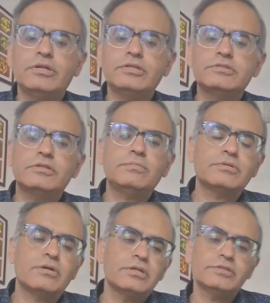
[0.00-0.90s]
digital
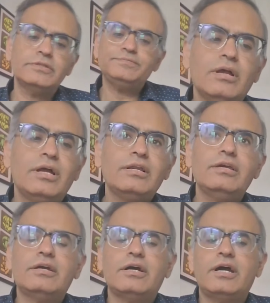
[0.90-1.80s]
pathology. And
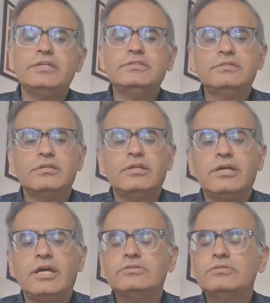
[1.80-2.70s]
as
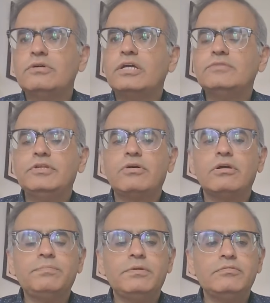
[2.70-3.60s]
we
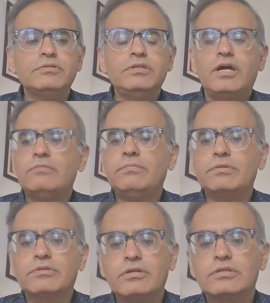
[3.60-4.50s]
talked previously, I'm a
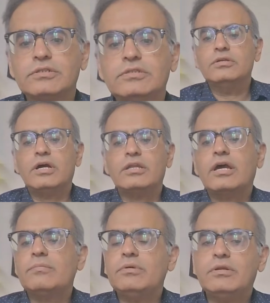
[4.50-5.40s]
pathologist and
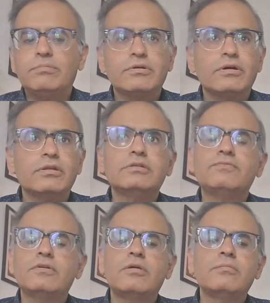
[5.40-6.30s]
I've been a pathologist
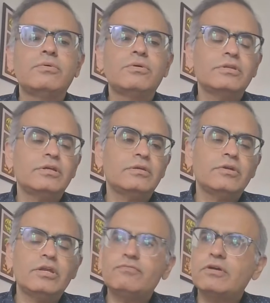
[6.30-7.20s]
for now more than
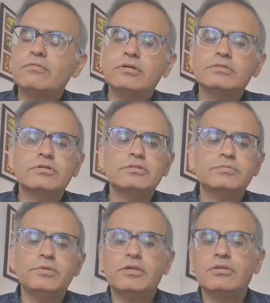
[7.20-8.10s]
25 years. So it's
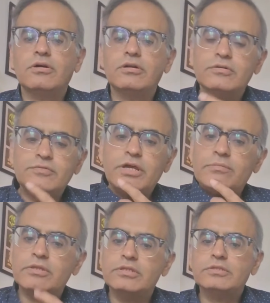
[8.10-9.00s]
been a lot of
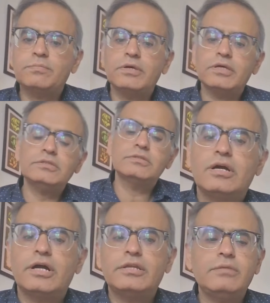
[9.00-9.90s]
time in this space.
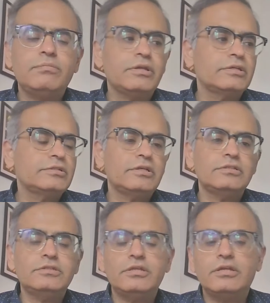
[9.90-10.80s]
I did my
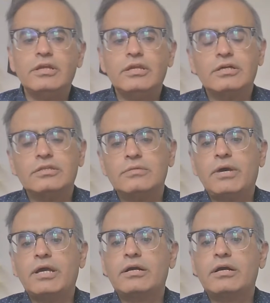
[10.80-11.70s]
residency in India, then back